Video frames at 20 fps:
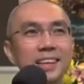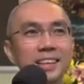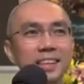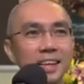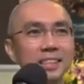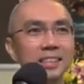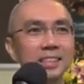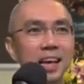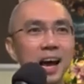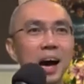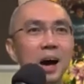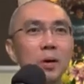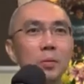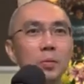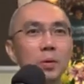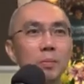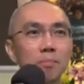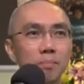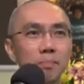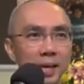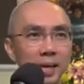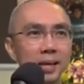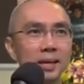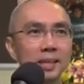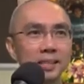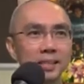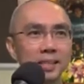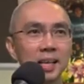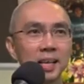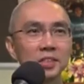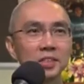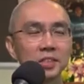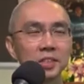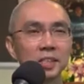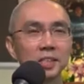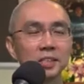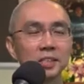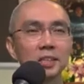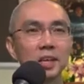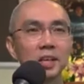That's how we pay
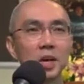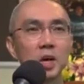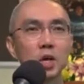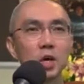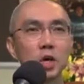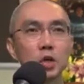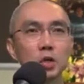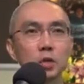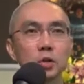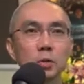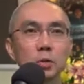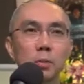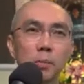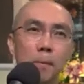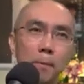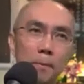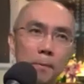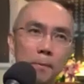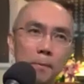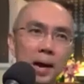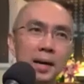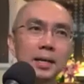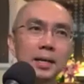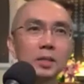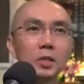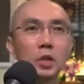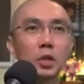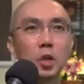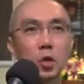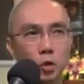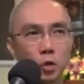attention, mind, the